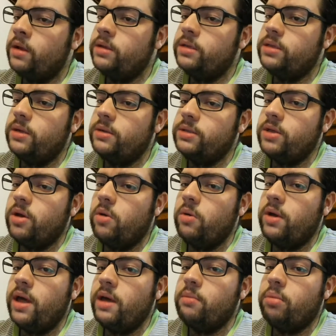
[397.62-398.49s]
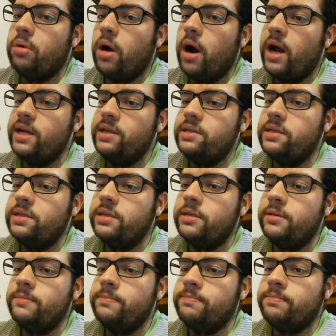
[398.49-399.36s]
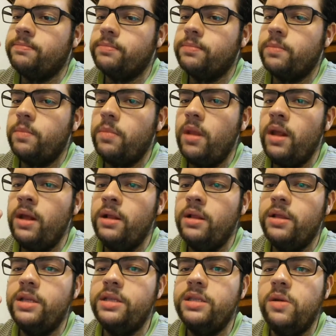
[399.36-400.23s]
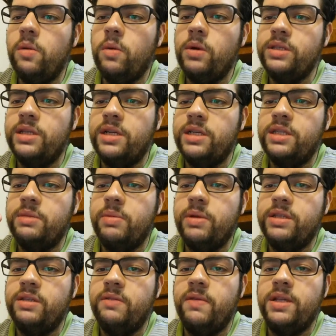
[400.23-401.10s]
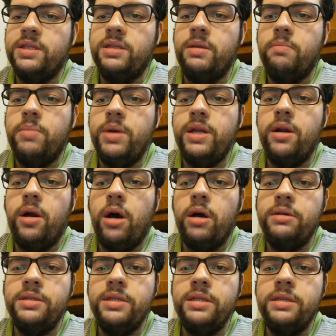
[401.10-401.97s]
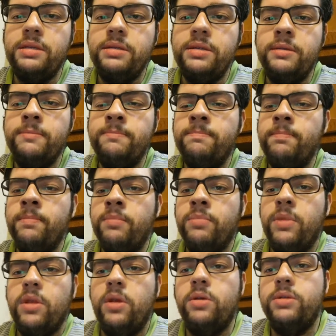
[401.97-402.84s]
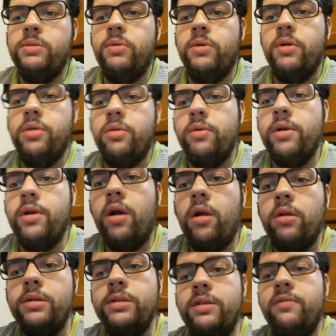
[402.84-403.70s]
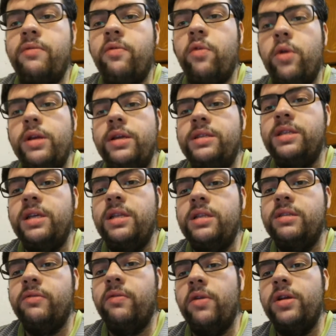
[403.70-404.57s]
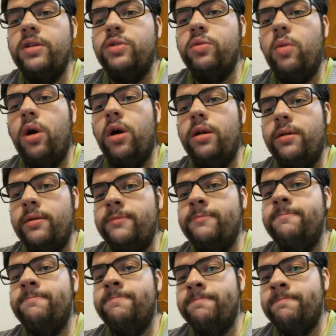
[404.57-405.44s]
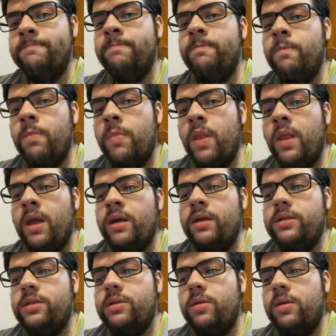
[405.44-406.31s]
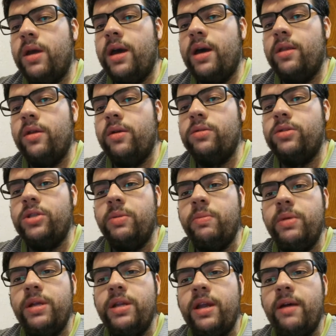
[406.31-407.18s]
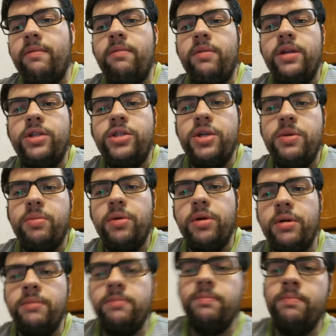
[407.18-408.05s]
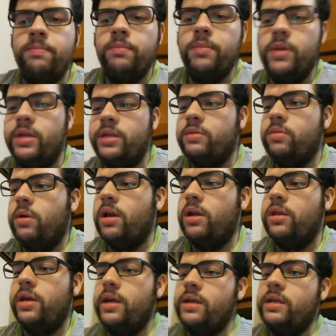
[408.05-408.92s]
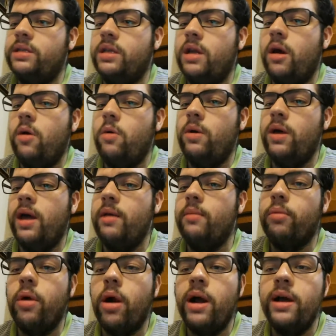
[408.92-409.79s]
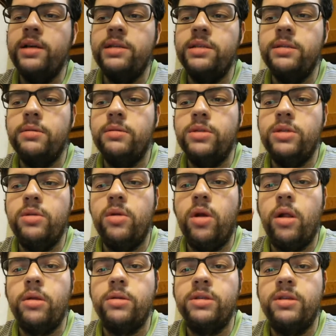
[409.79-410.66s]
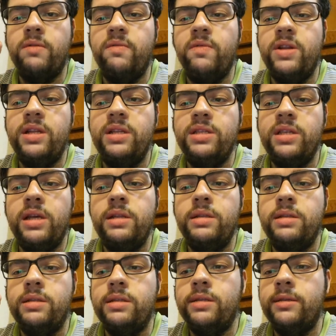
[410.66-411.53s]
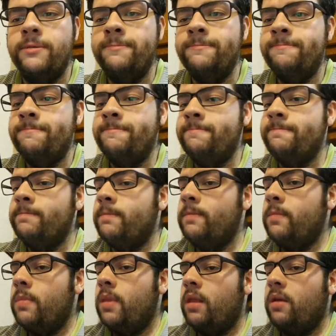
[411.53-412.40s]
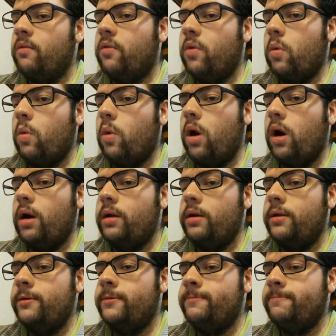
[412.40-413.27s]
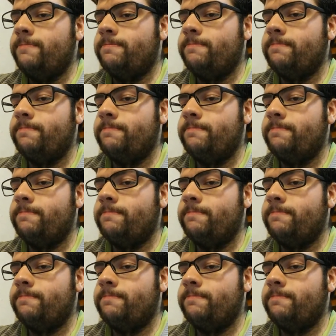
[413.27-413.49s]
so it's okay priced. At least it wasn't expensive as the Beanoxes. Those were $3.40 for each one. So yeah, those should be definitely cheaper. This one, I think it's an okay price, $2.50 for one.